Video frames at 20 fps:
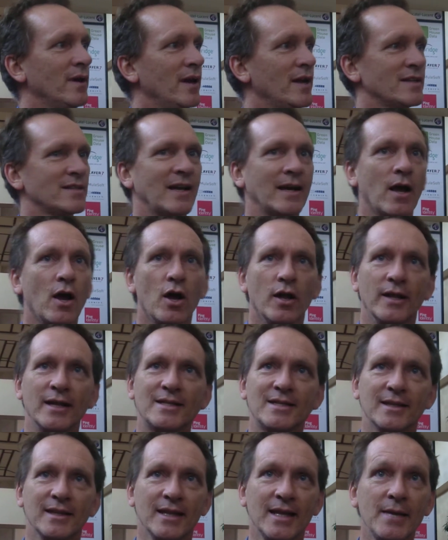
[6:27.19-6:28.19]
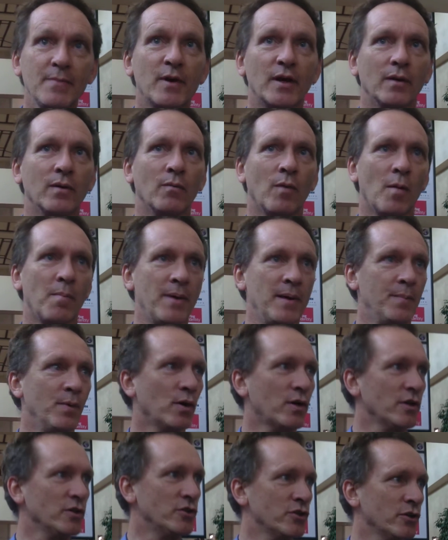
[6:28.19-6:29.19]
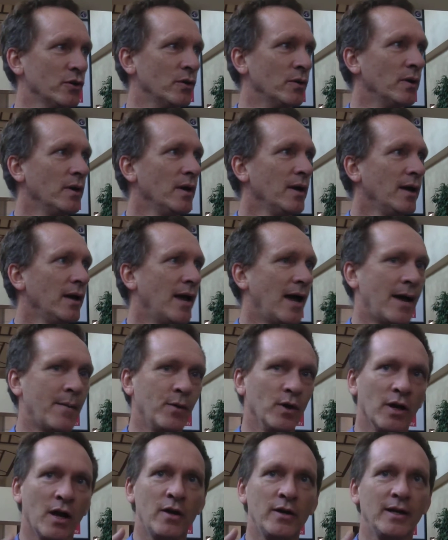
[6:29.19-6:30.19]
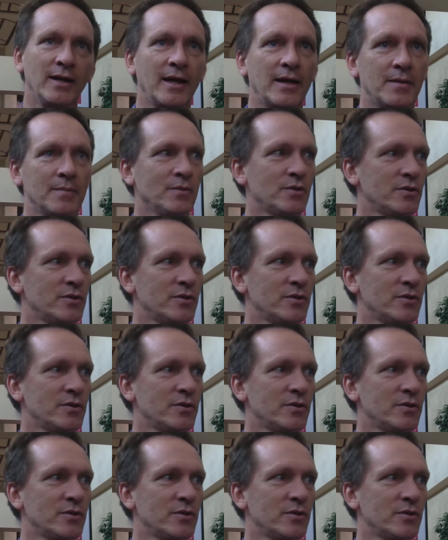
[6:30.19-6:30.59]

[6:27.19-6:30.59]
It's like, let's limit what people can do, and we'll only let them